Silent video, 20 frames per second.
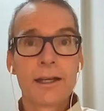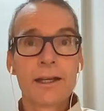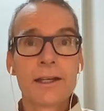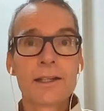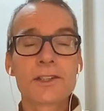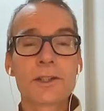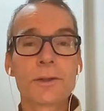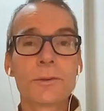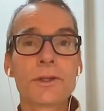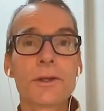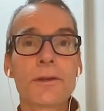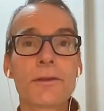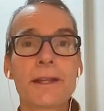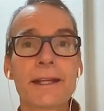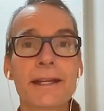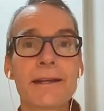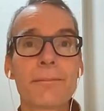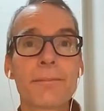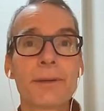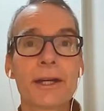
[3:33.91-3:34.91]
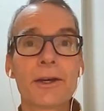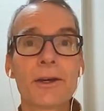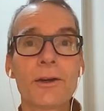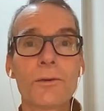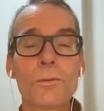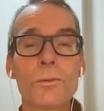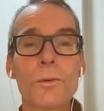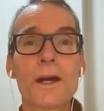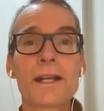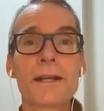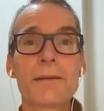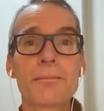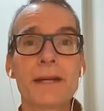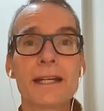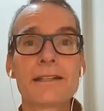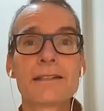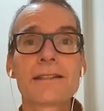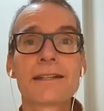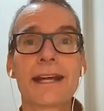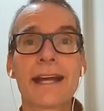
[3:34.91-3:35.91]
So when you think about what it
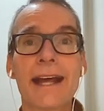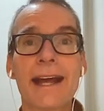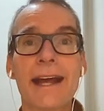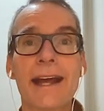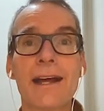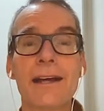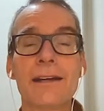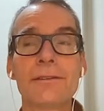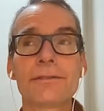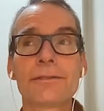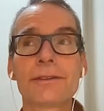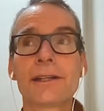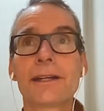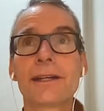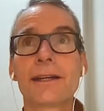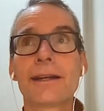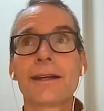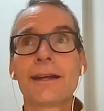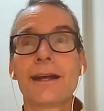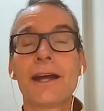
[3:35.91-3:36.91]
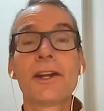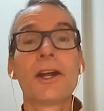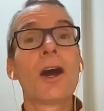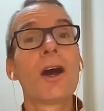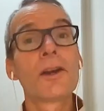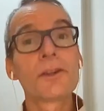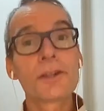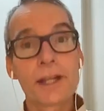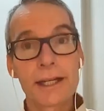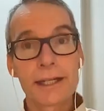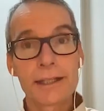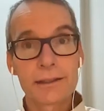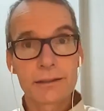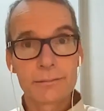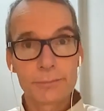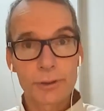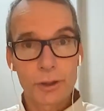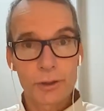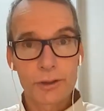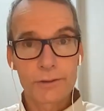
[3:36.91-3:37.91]
meant to have an online
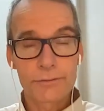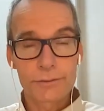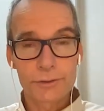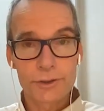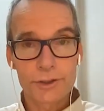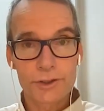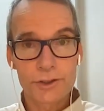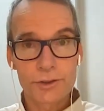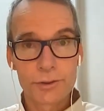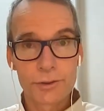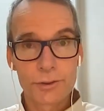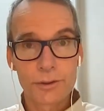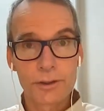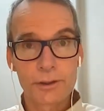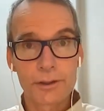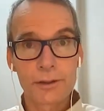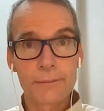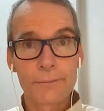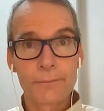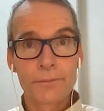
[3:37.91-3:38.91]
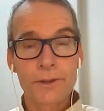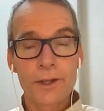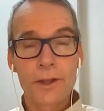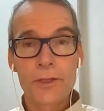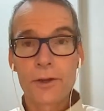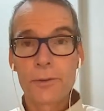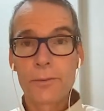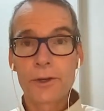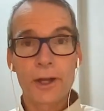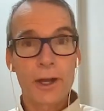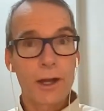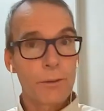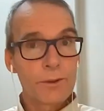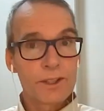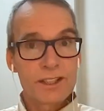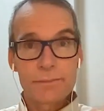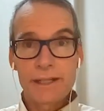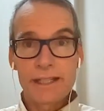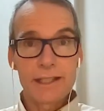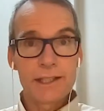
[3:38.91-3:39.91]
component for a school, there would
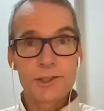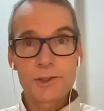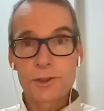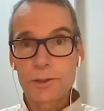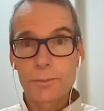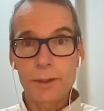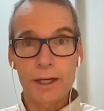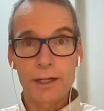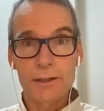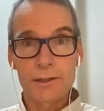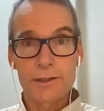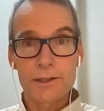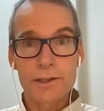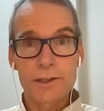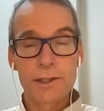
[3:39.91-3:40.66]
always be these two parts.